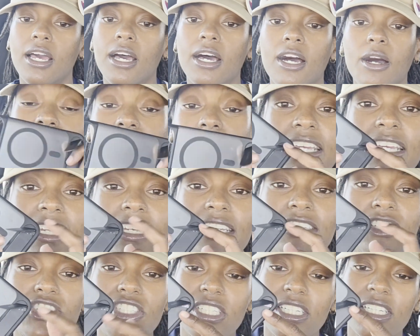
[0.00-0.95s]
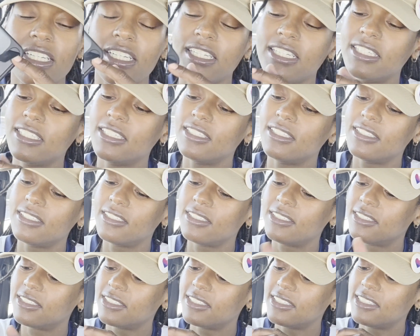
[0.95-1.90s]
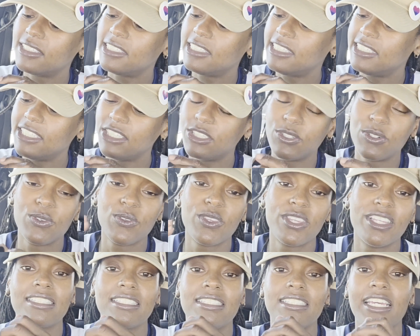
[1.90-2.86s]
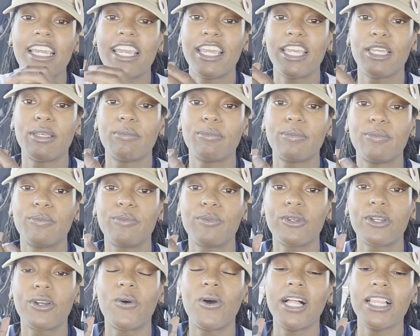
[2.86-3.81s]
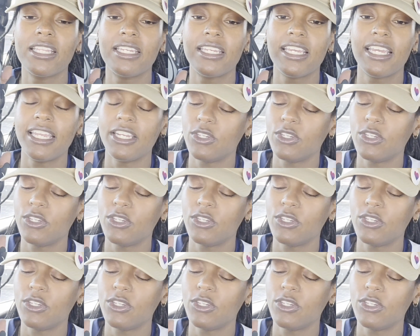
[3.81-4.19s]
The hinge is still the same quality,